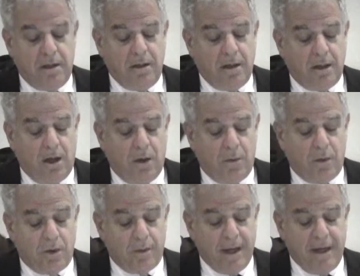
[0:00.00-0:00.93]
you know
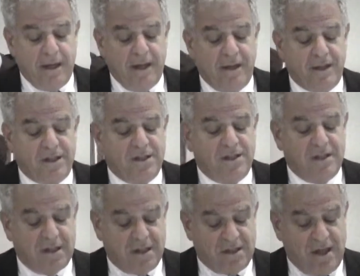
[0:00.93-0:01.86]
were written in the
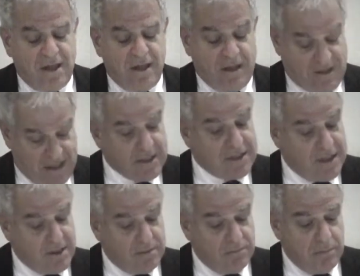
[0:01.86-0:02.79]

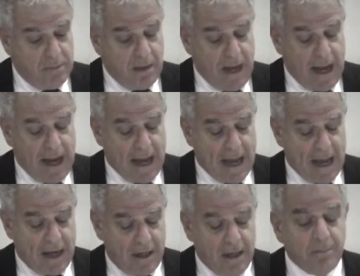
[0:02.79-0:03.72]
60s
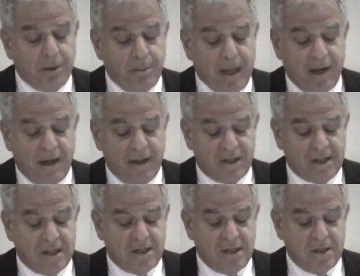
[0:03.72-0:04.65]
and implemented in the
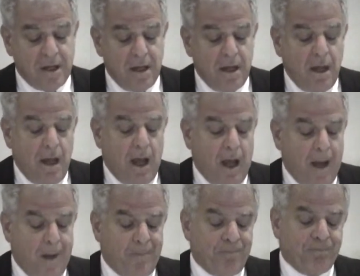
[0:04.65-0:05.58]
60s
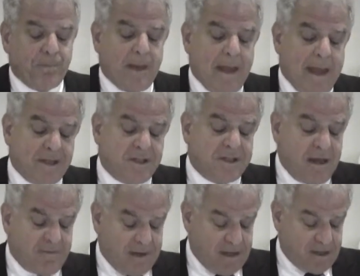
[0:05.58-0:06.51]
and
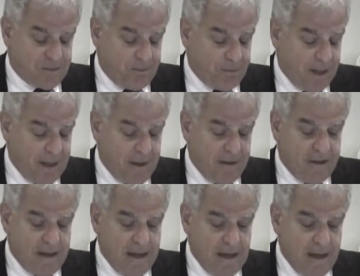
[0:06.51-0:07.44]
70s, but
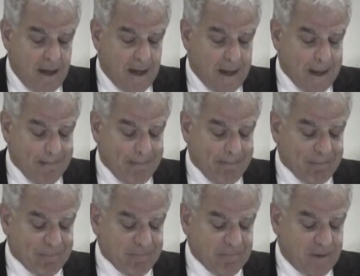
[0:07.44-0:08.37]
they
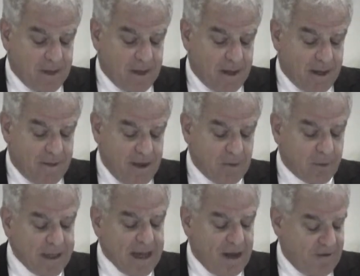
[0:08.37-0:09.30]

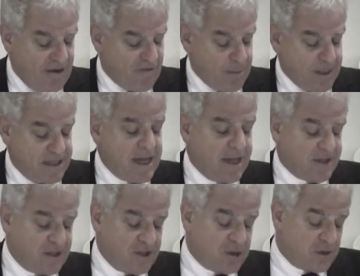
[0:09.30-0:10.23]
really have never been
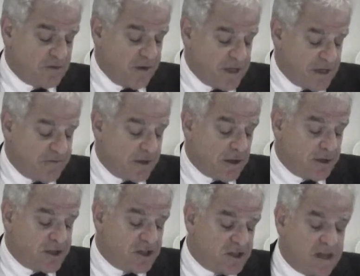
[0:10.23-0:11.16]
tested. So it's very
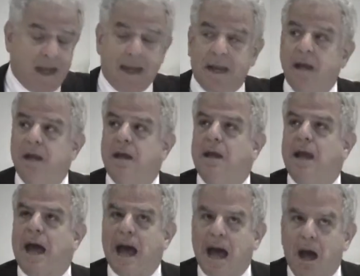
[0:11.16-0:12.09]
difficult to say
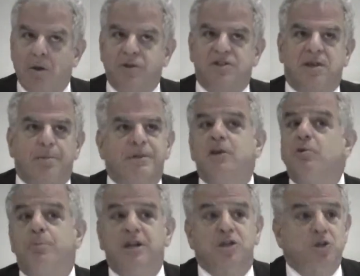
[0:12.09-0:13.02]
how something
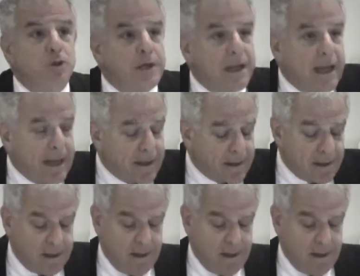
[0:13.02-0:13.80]
will be adjudicated.